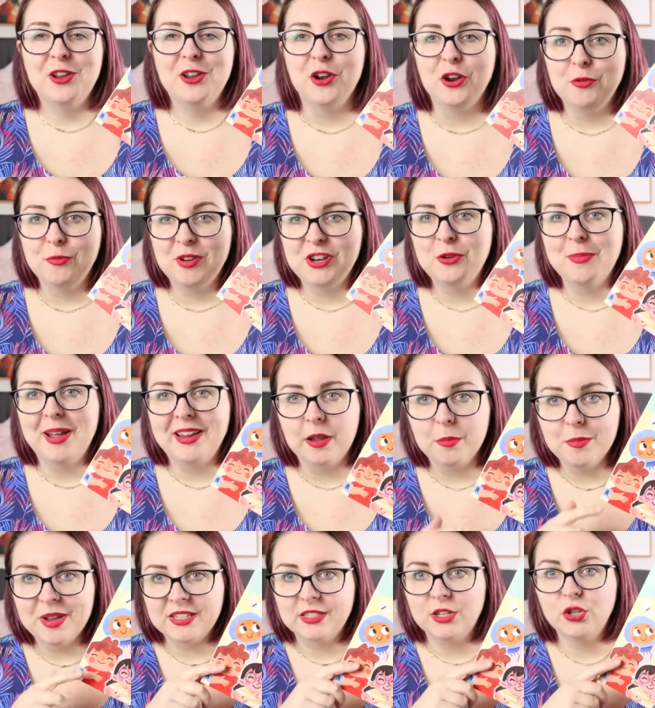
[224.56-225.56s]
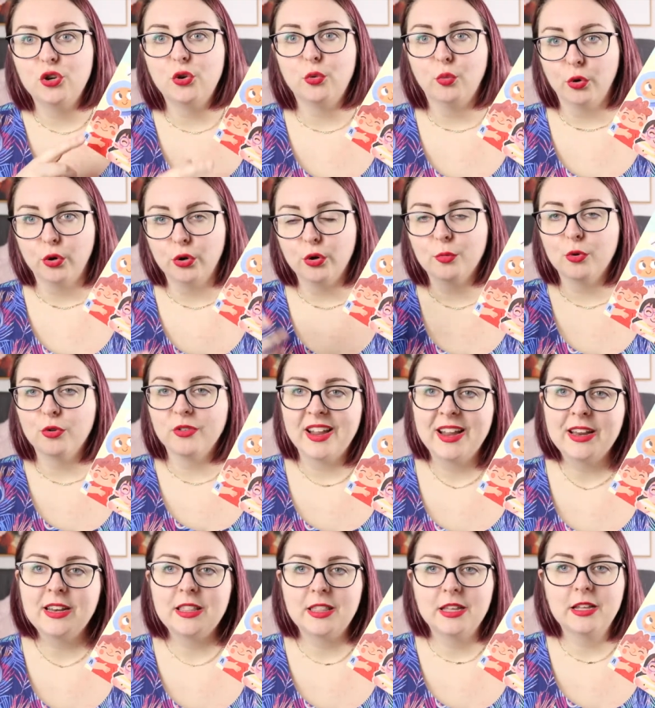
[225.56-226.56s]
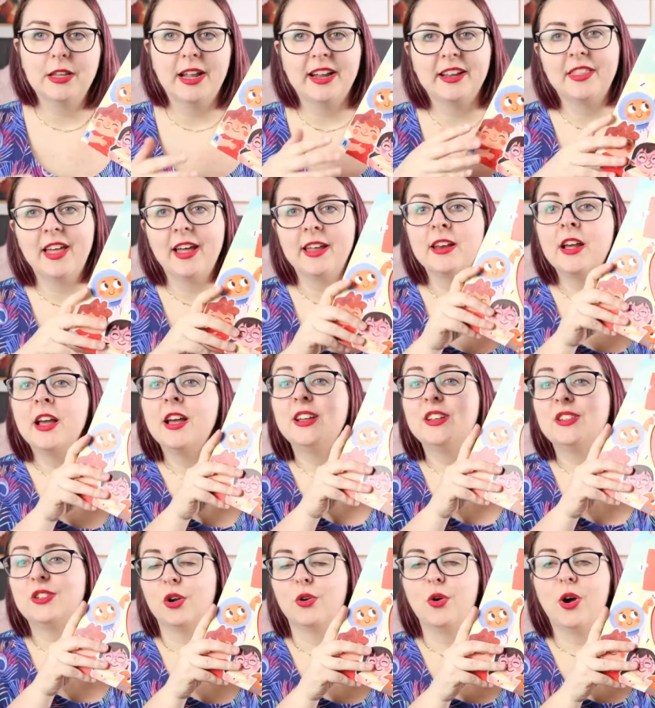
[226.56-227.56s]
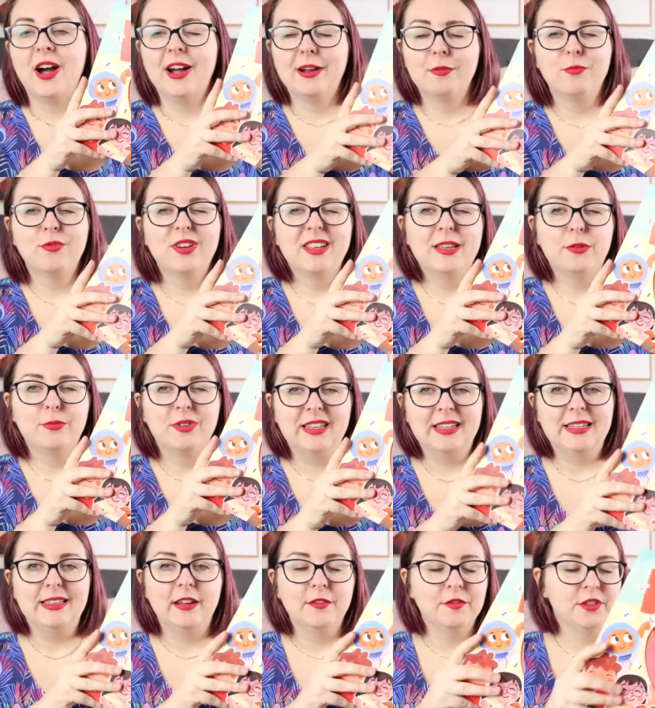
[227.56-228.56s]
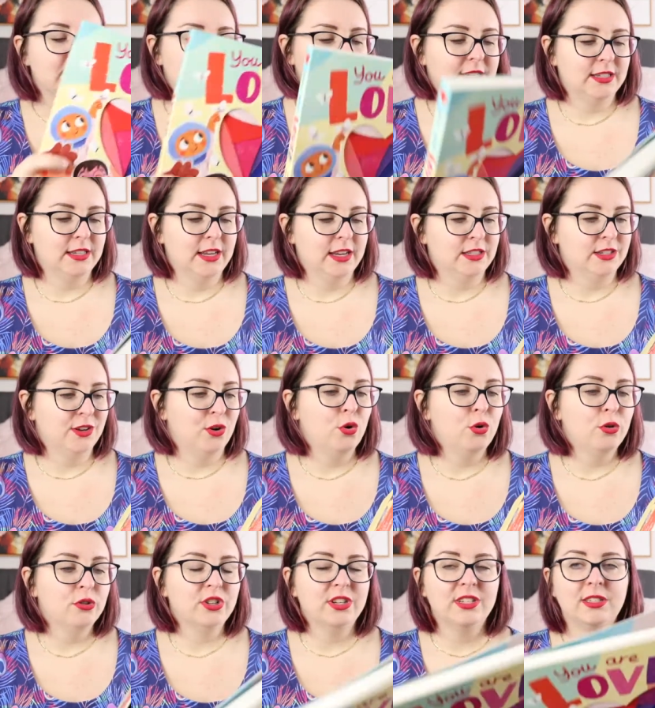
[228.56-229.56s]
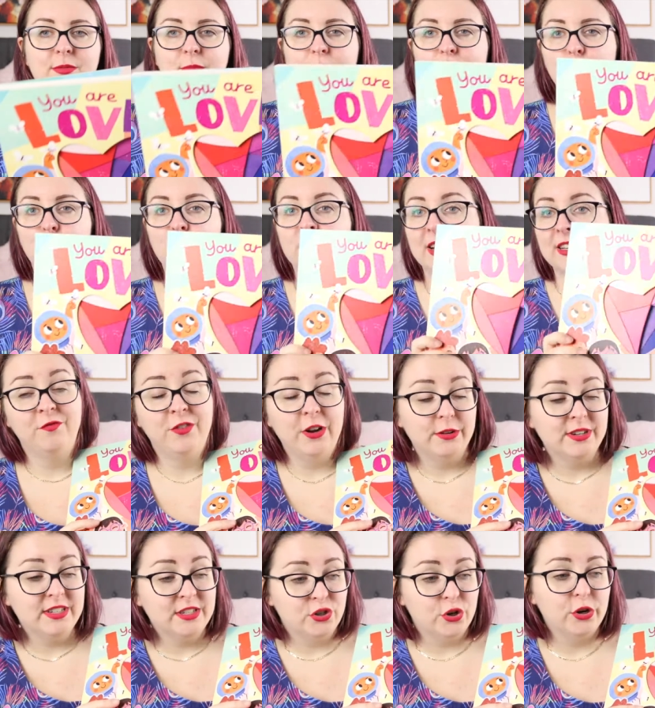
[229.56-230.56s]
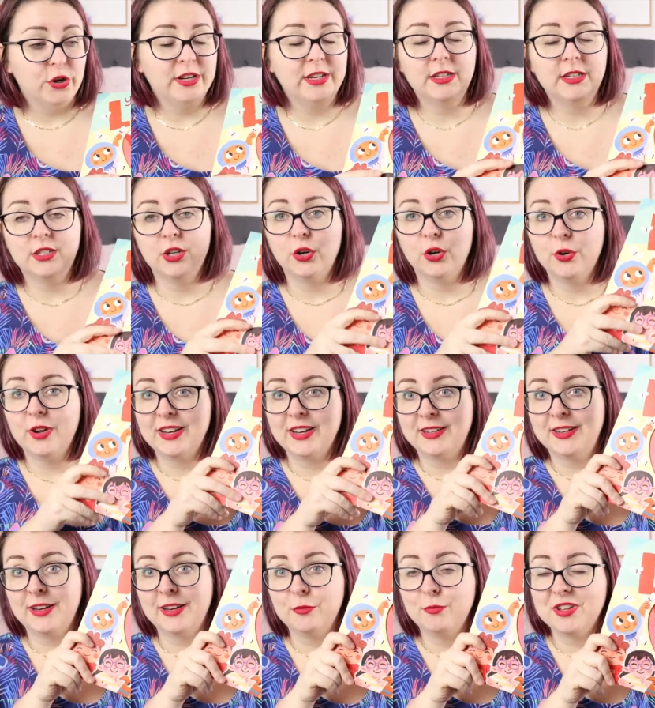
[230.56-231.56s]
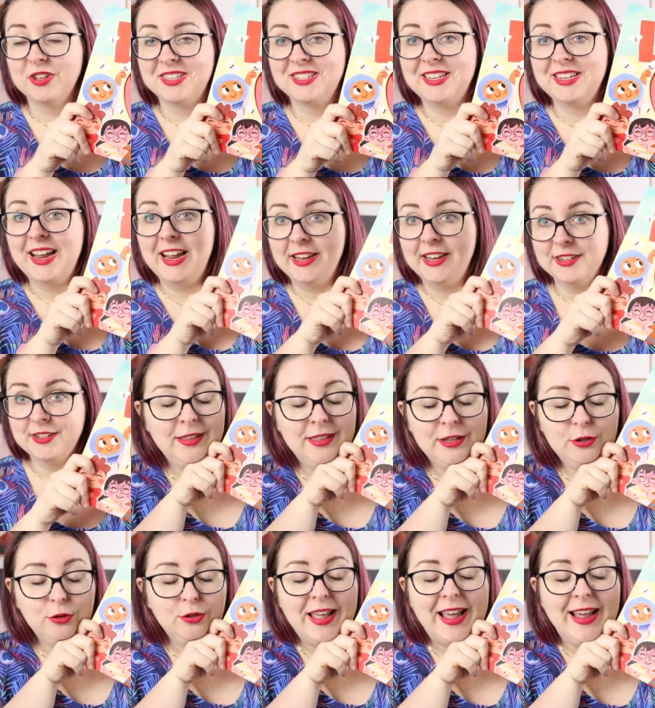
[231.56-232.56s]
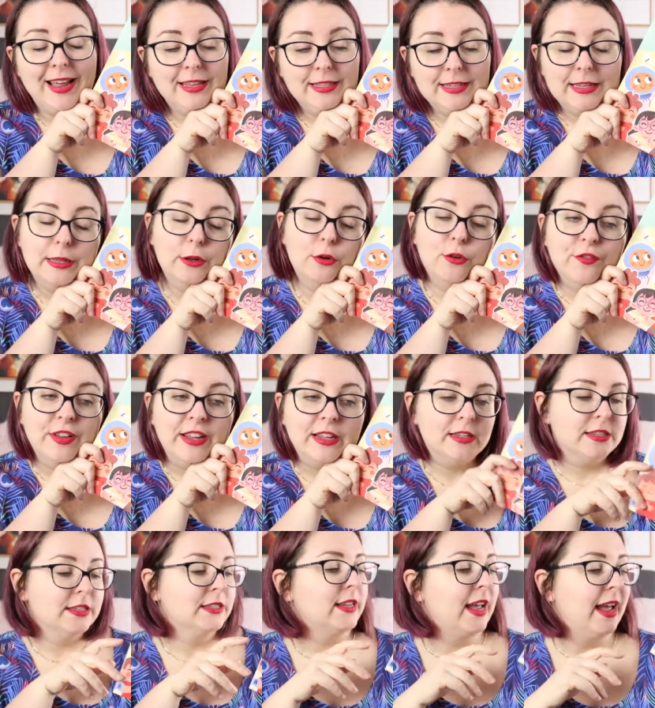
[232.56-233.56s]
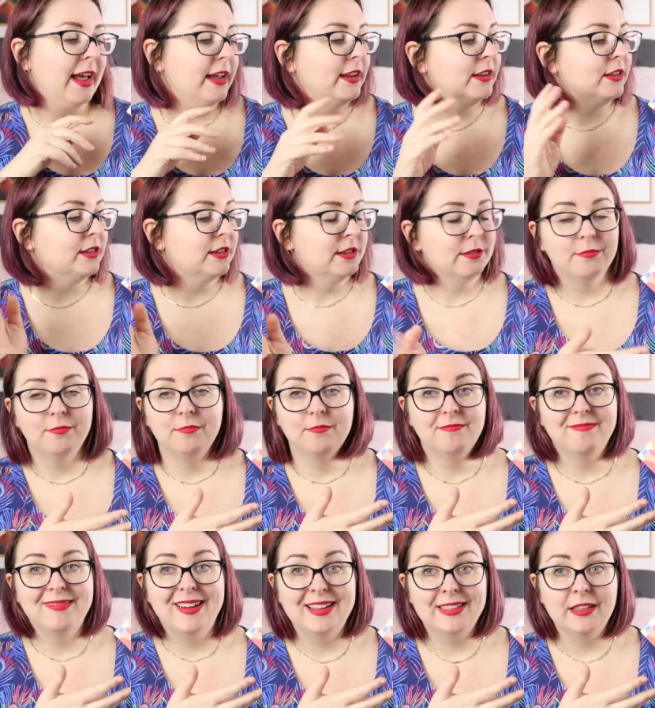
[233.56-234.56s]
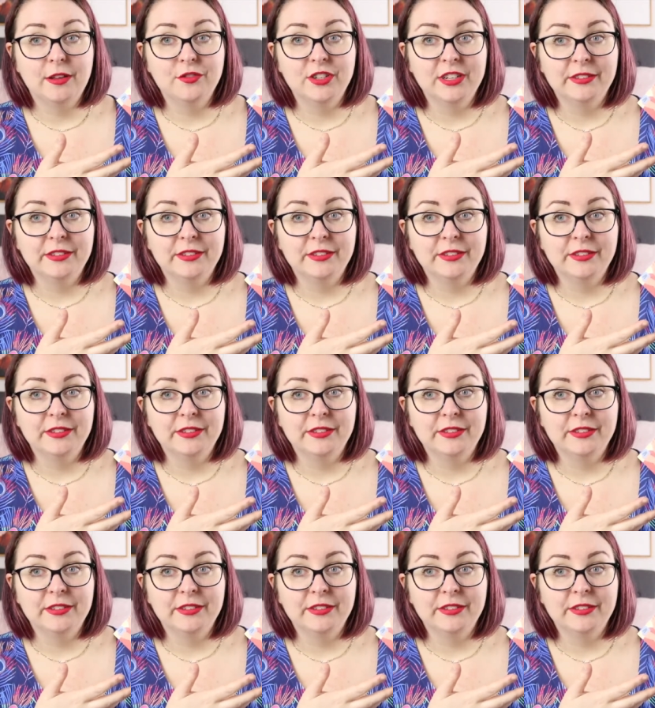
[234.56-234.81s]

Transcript: you know, when you make a mess in your room or anything like that. So I really, really loved this. It's a gorgeous book, very sturdy, so it can withstand little hands and little fingers and I loved